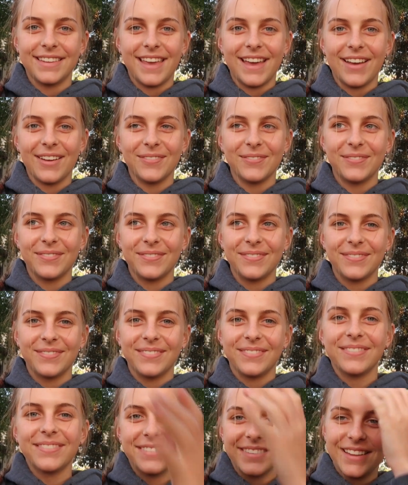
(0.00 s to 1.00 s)
Yeah,
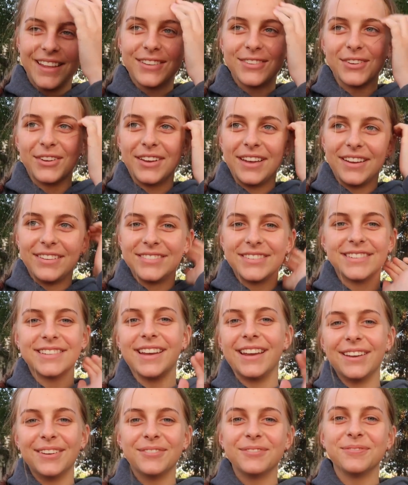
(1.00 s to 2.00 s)
that's all I have to
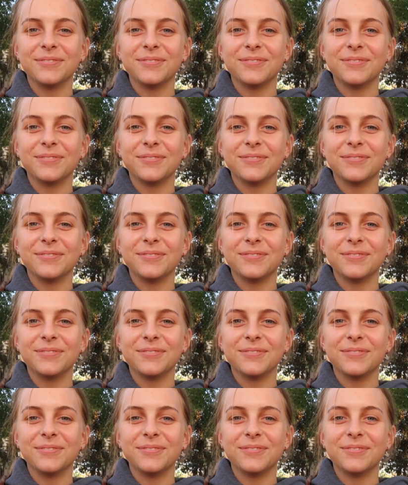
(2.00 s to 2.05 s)
say.